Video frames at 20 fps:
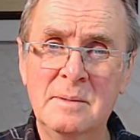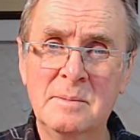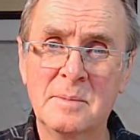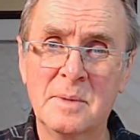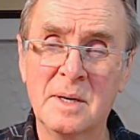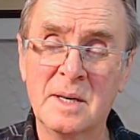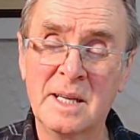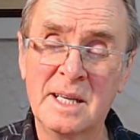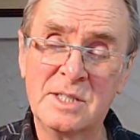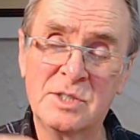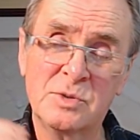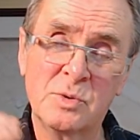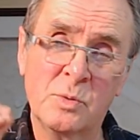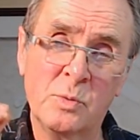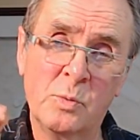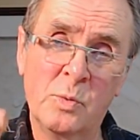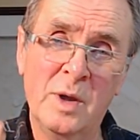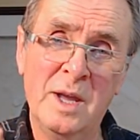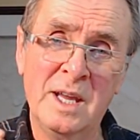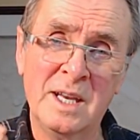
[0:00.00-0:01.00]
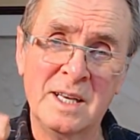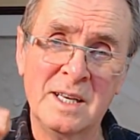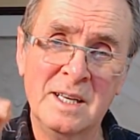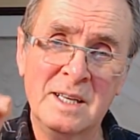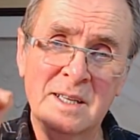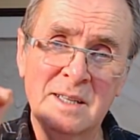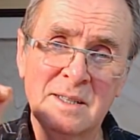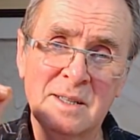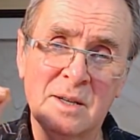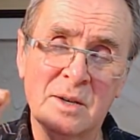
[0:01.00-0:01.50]
But let's win
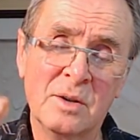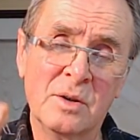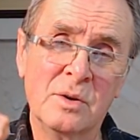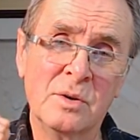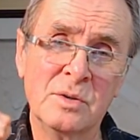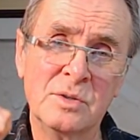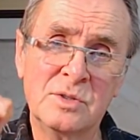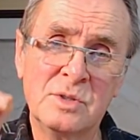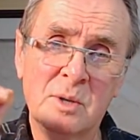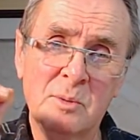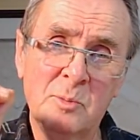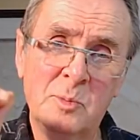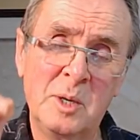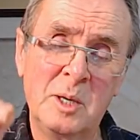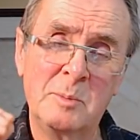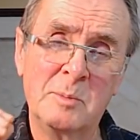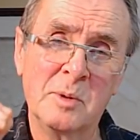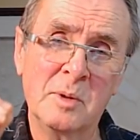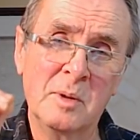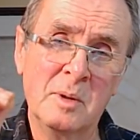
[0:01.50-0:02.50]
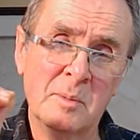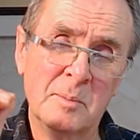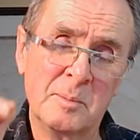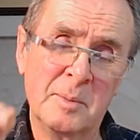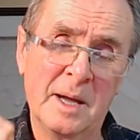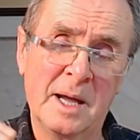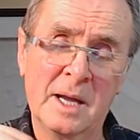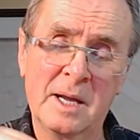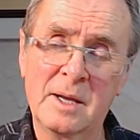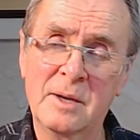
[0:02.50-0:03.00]
the Lord's people
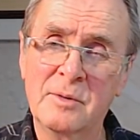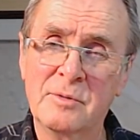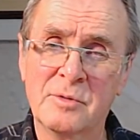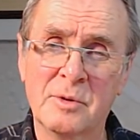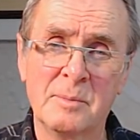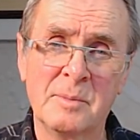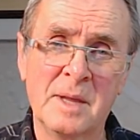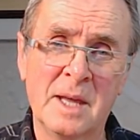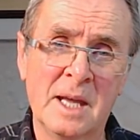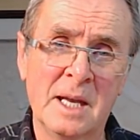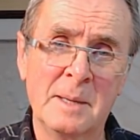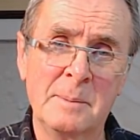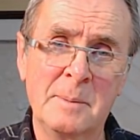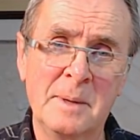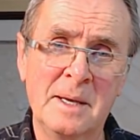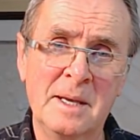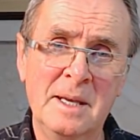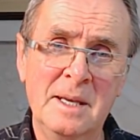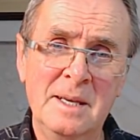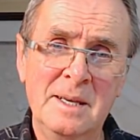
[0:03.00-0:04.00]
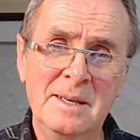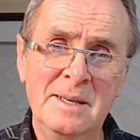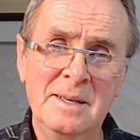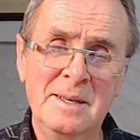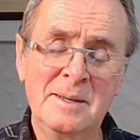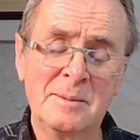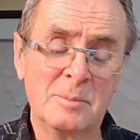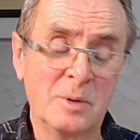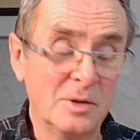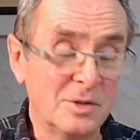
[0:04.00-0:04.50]
back from the enemy.
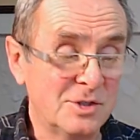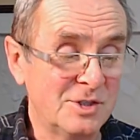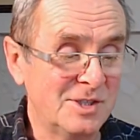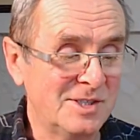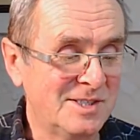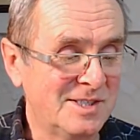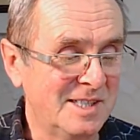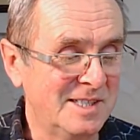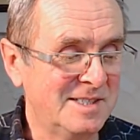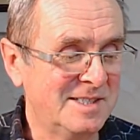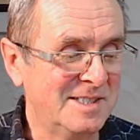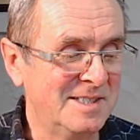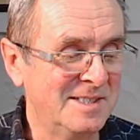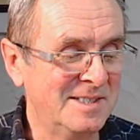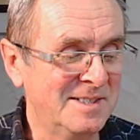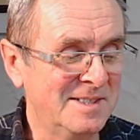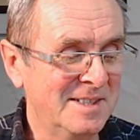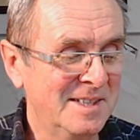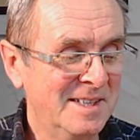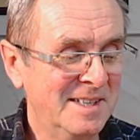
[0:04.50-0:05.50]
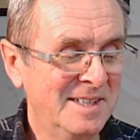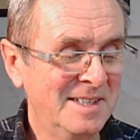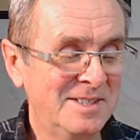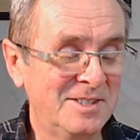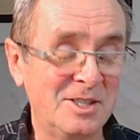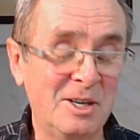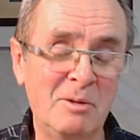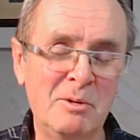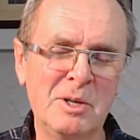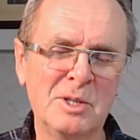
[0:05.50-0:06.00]
Brothers and sisters,
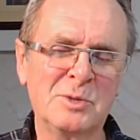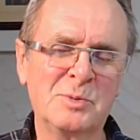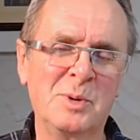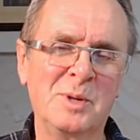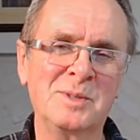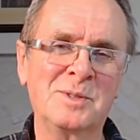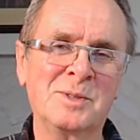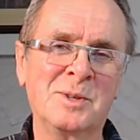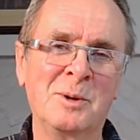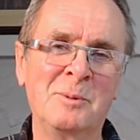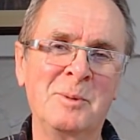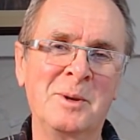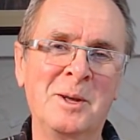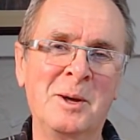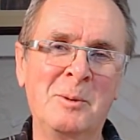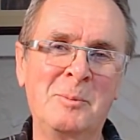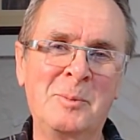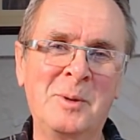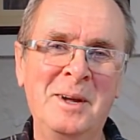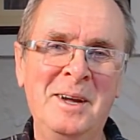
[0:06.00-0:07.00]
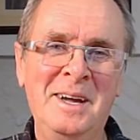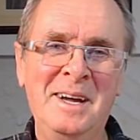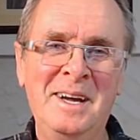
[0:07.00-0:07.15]
serious ones coming up.